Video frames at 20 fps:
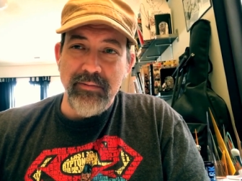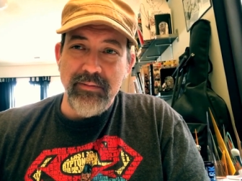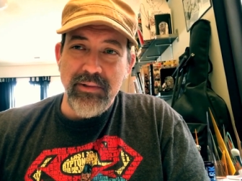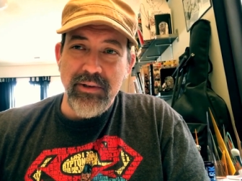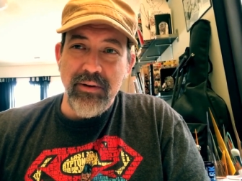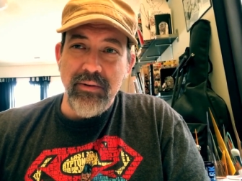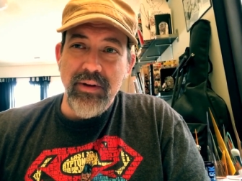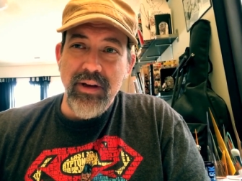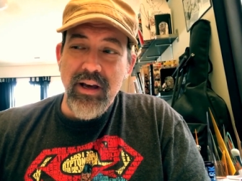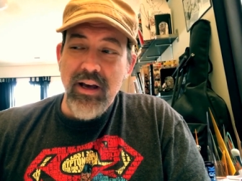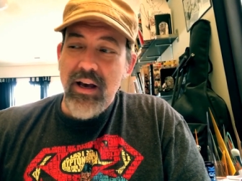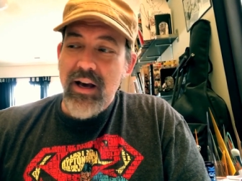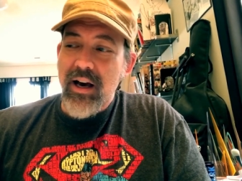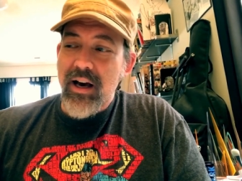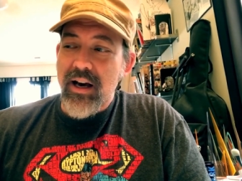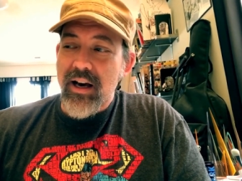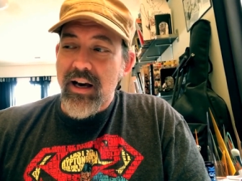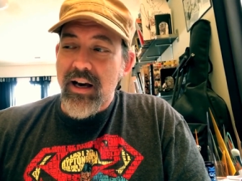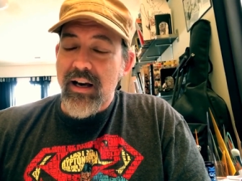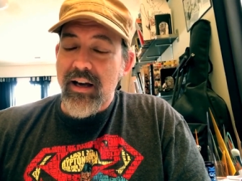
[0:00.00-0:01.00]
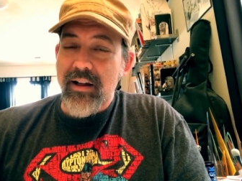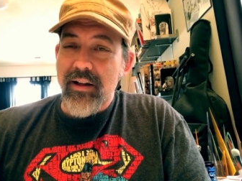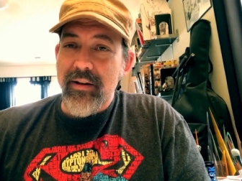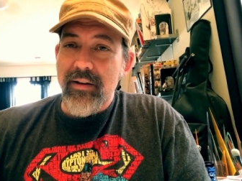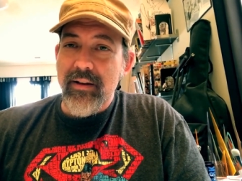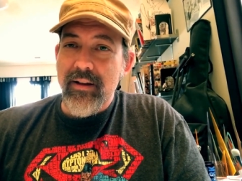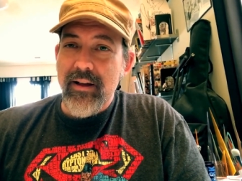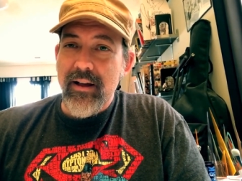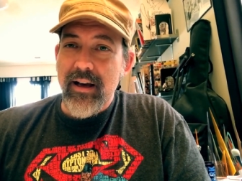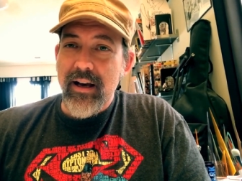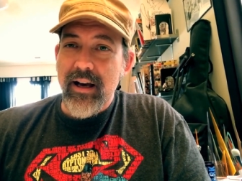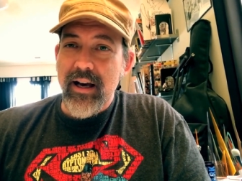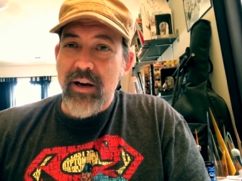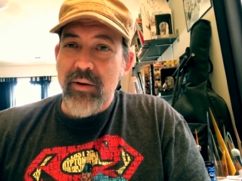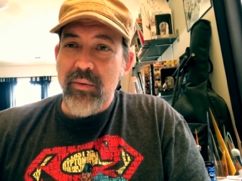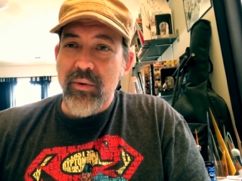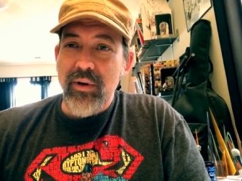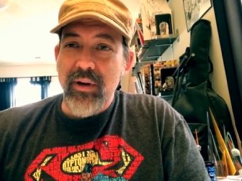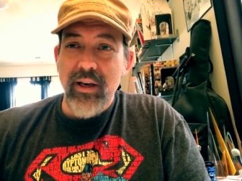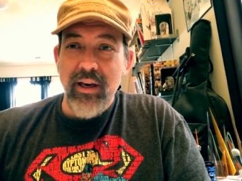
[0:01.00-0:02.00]
So uh, I
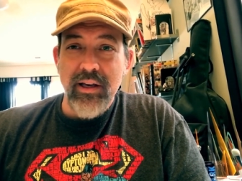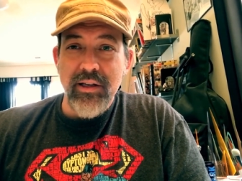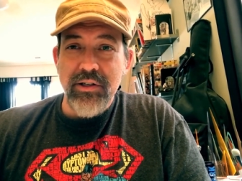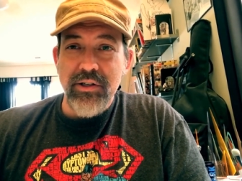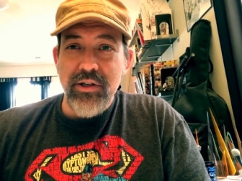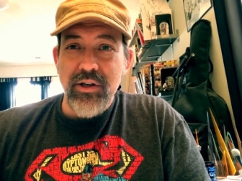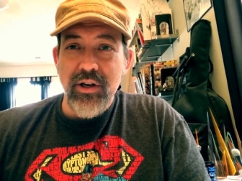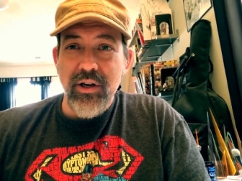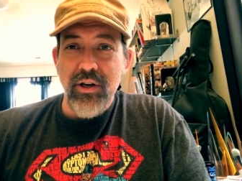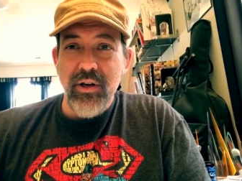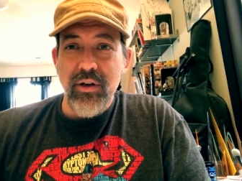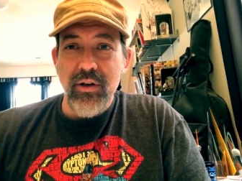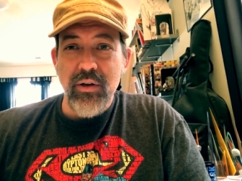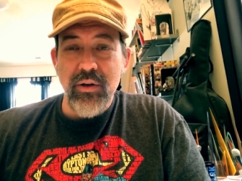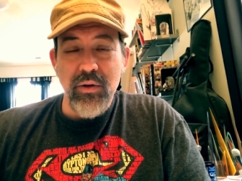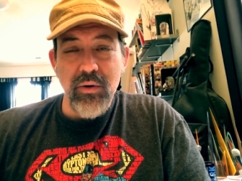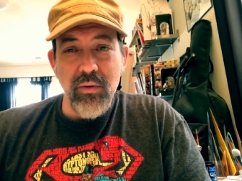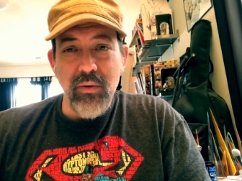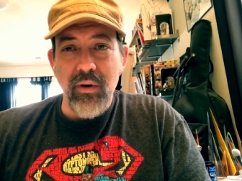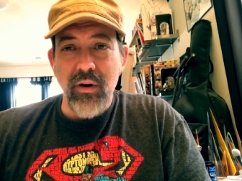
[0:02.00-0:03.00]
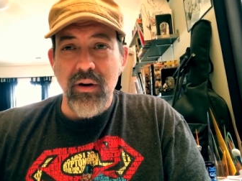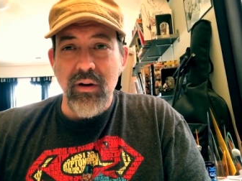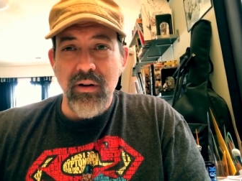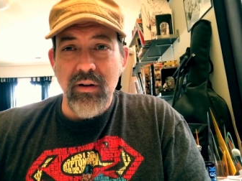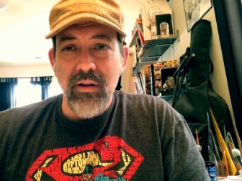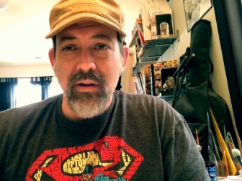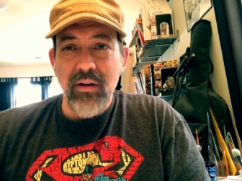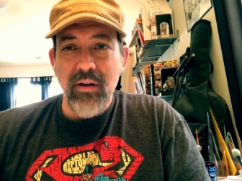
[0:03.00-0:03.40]
will catch you all